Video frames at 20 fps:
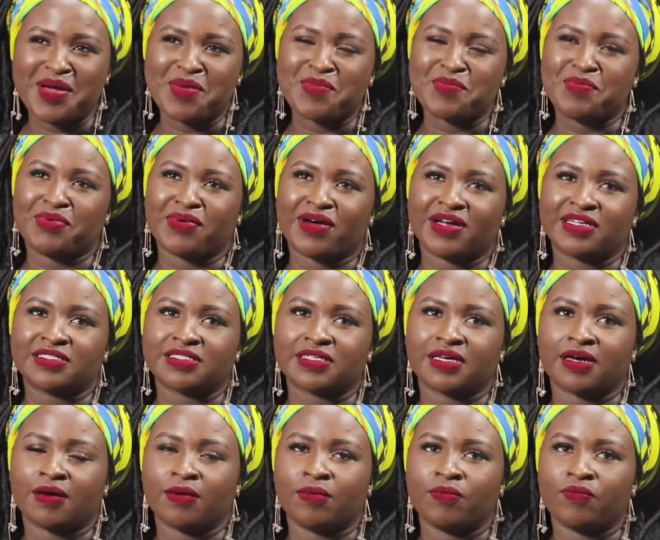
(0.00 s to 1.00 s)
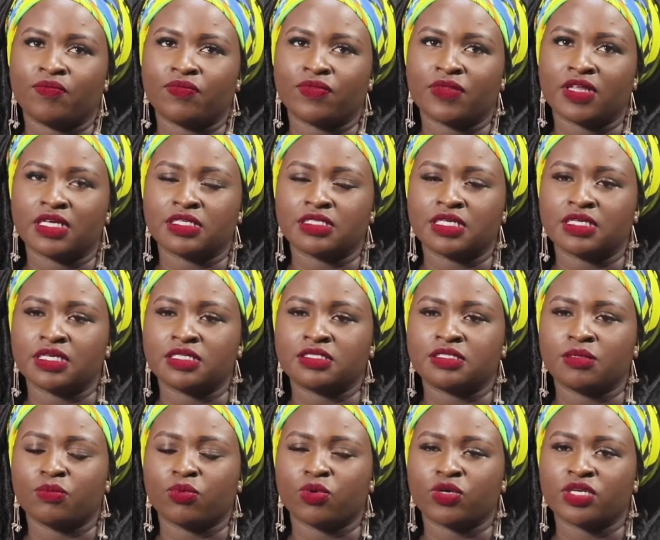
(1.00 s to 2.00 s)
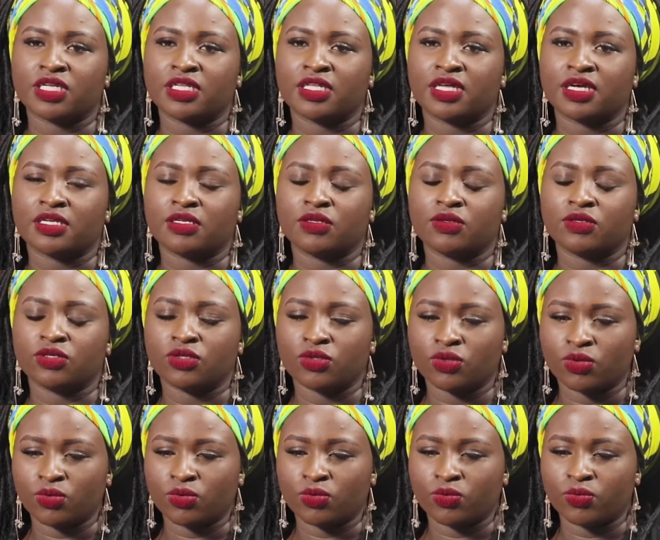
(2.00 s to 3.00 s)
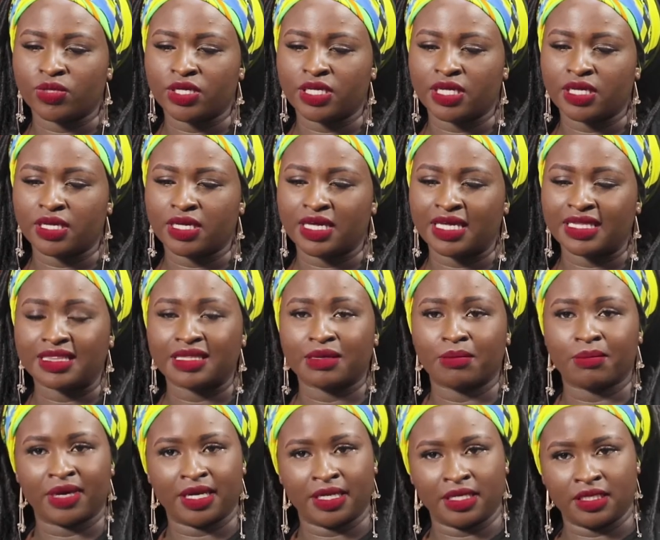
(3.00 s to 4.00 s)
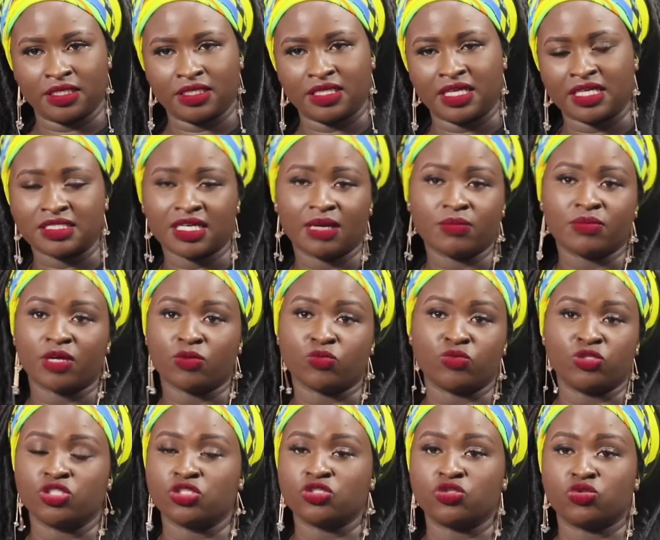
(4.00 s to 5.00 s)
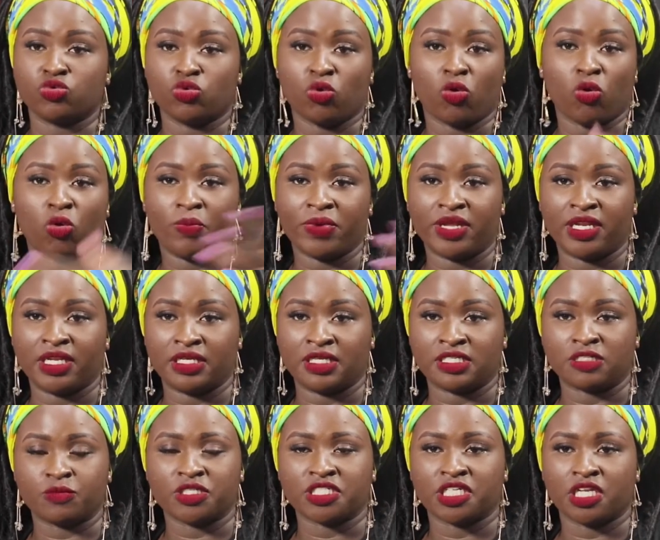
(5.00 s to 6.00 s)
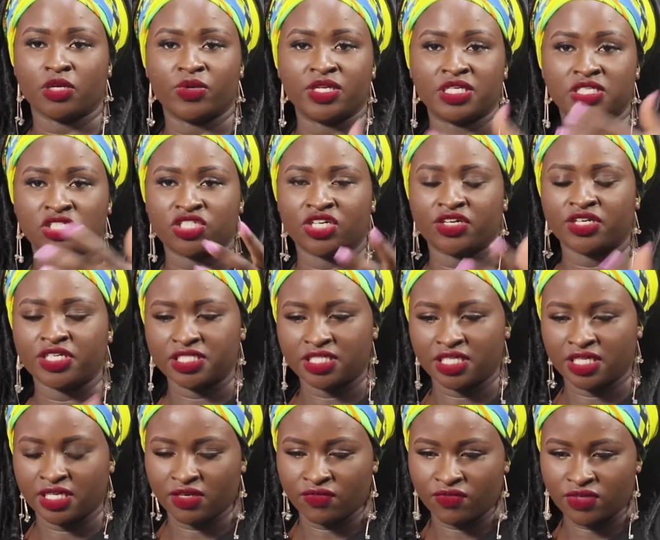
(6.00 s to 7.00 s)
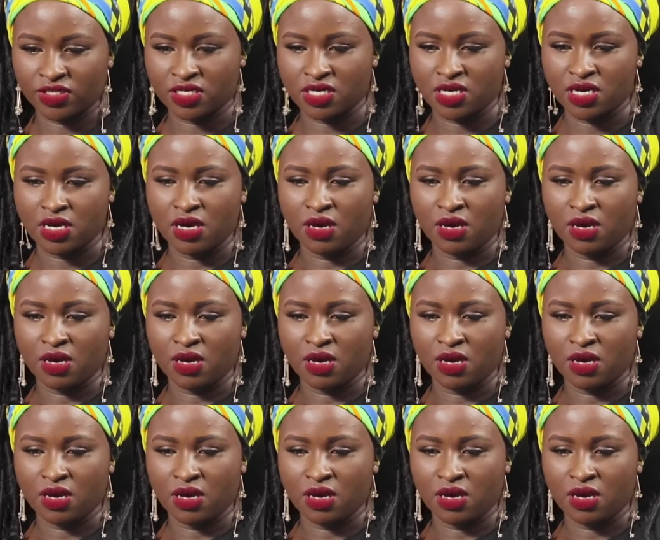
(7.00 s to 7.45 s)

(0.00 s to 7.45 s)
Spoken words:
But it's important that, you know, we get the money. There's some that we just do openly, especially when it's charity and everything.